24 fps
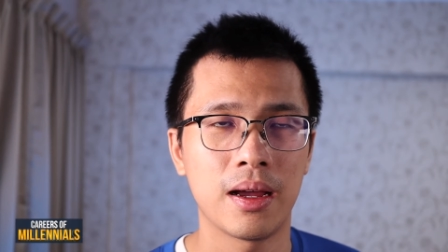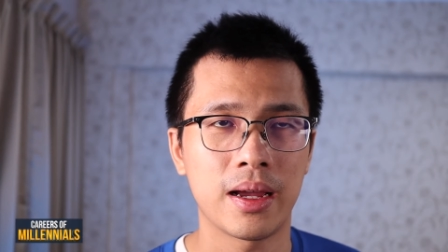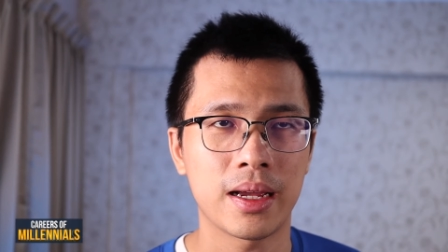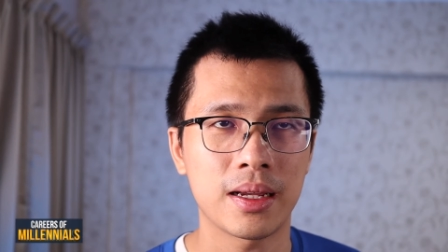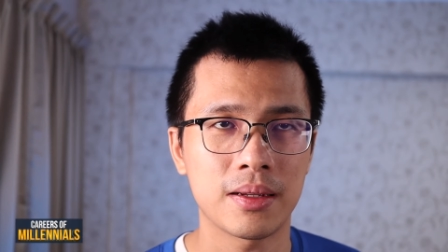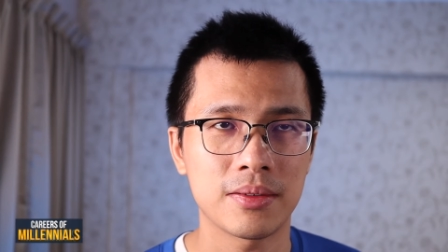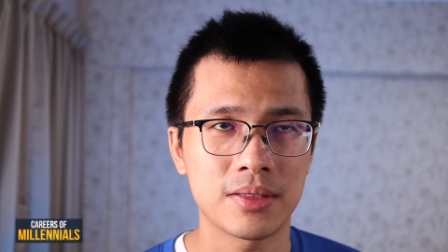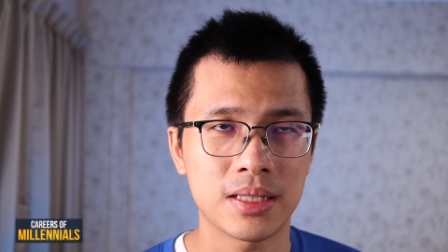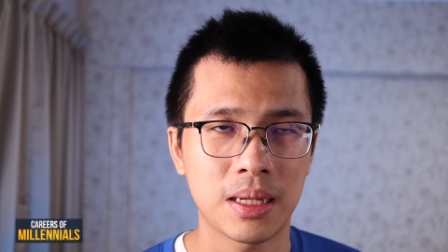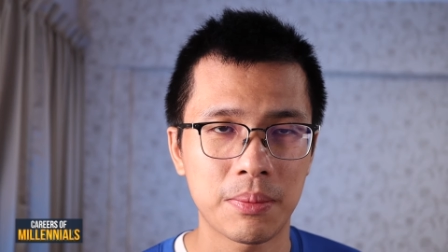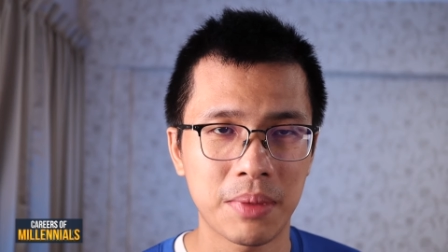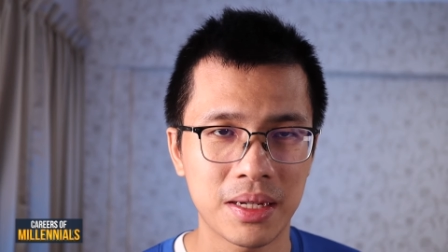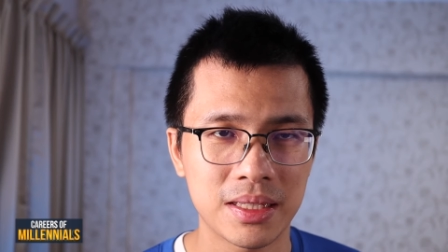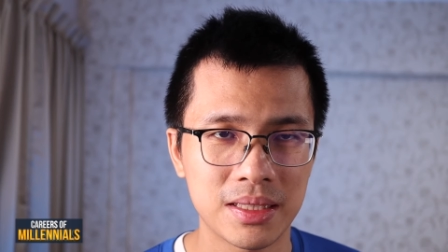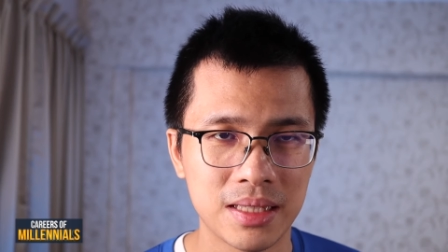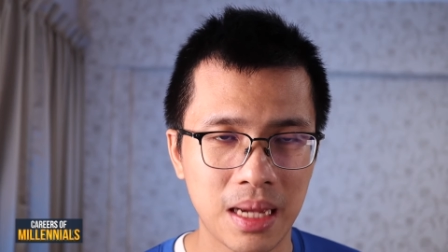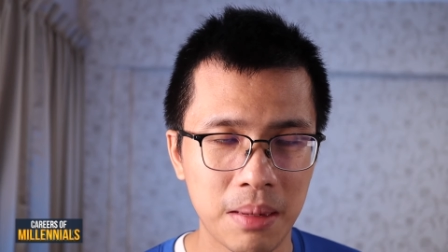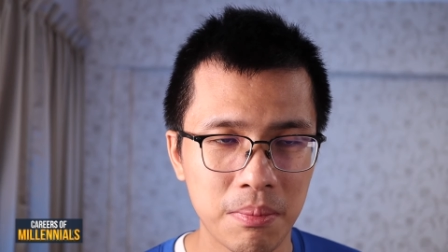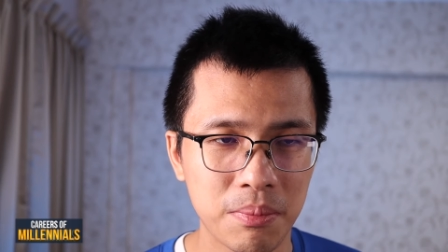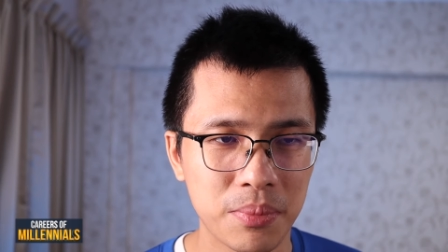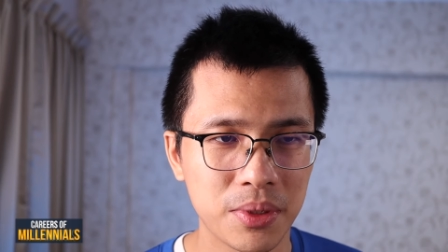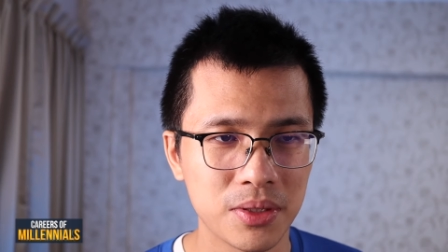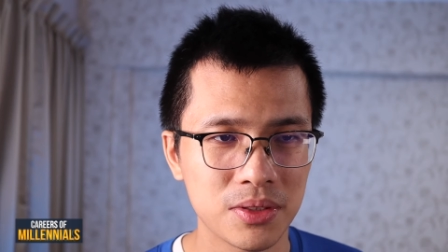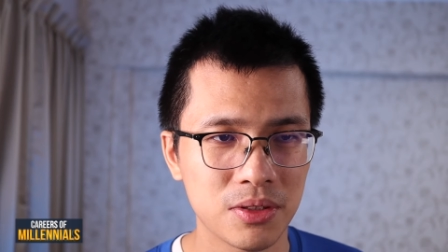some
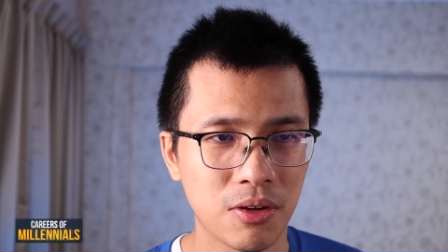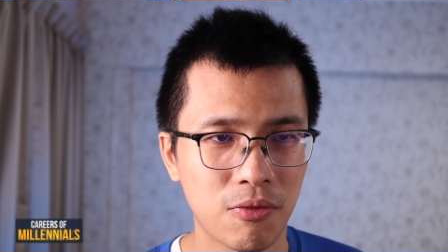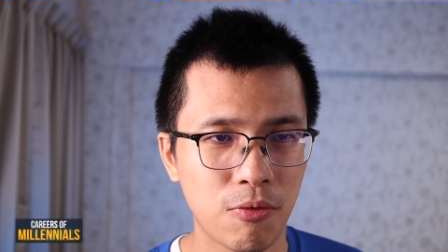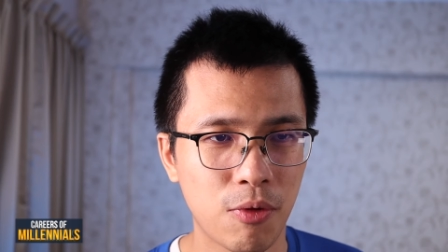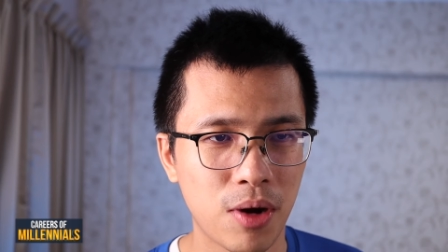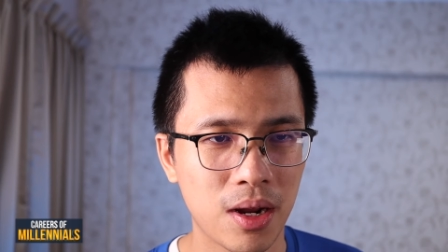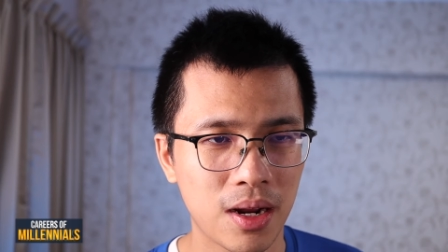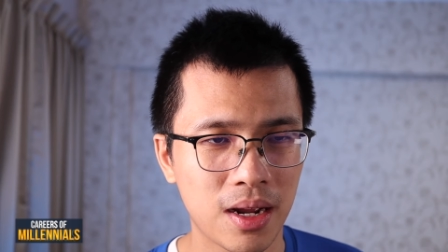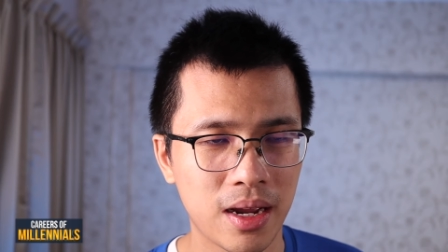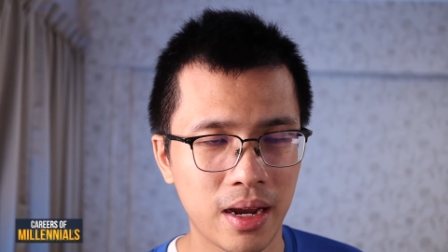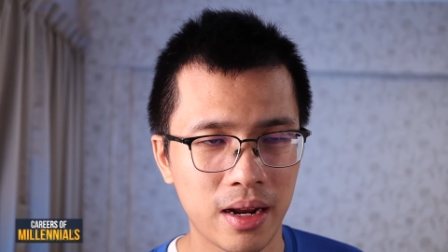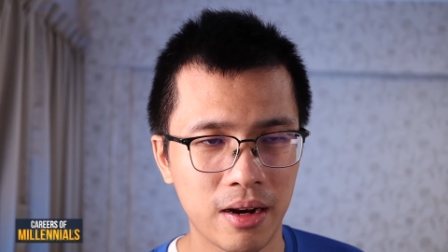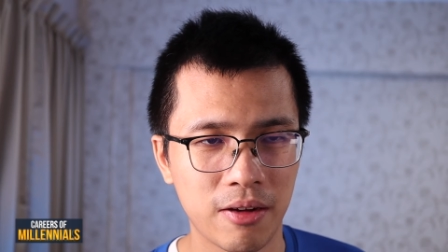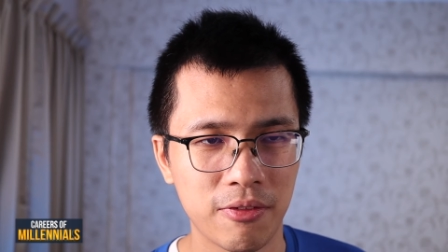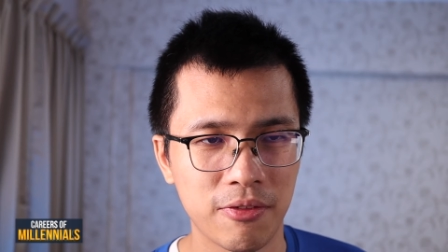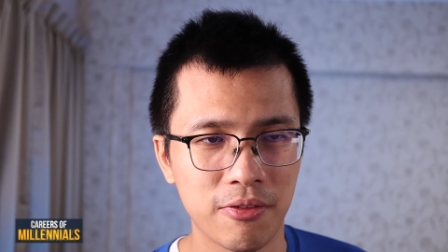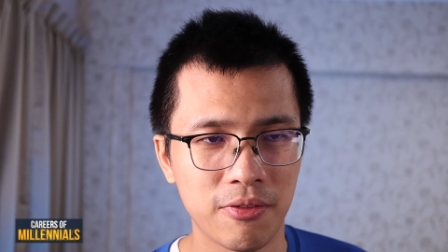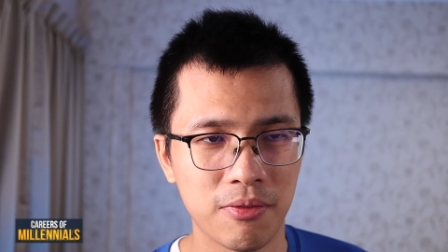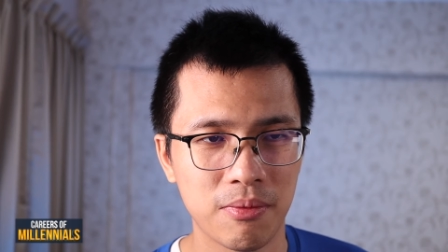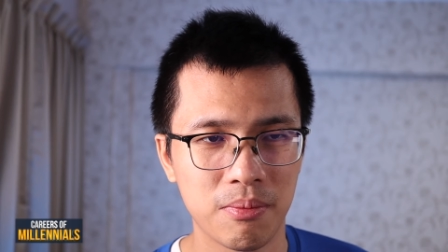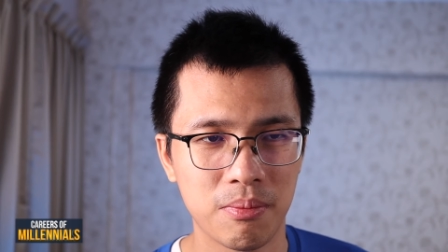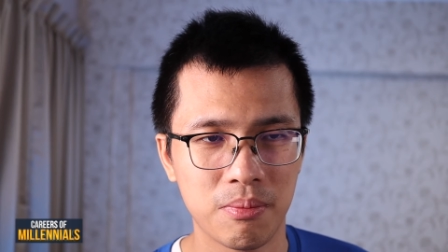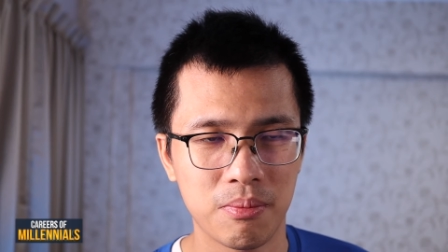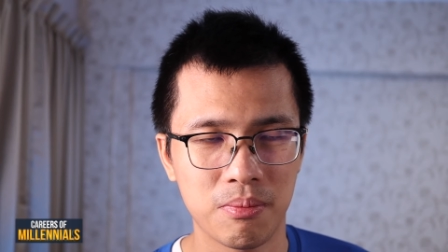examples of what kind of